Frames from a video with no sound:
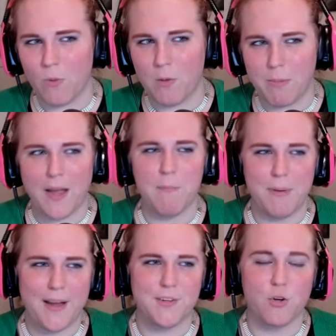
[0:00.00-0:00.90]
well Bi-
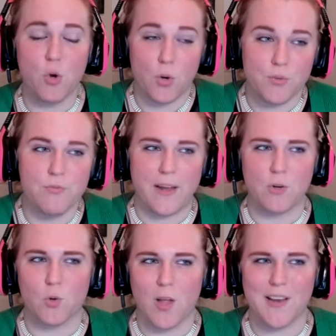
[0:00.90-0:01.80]
biden could
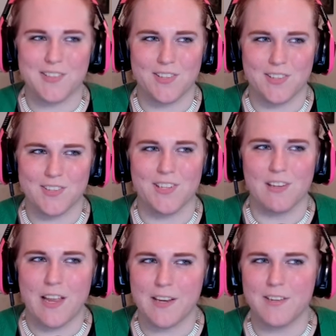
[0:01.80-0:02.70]
federalize this
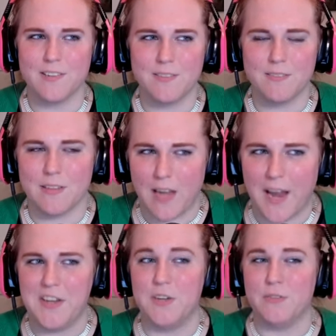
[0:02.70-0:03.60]
and like
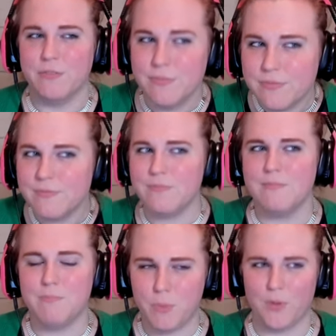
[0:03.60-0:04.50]
kind of
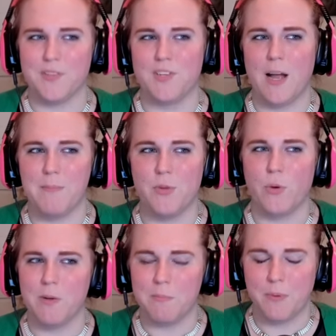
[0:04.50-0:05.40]
put a stop
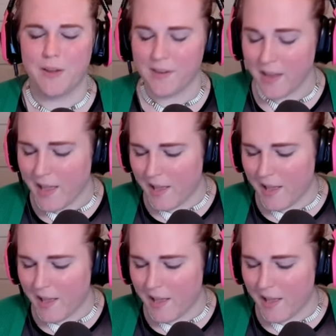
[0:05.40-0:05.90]
to it but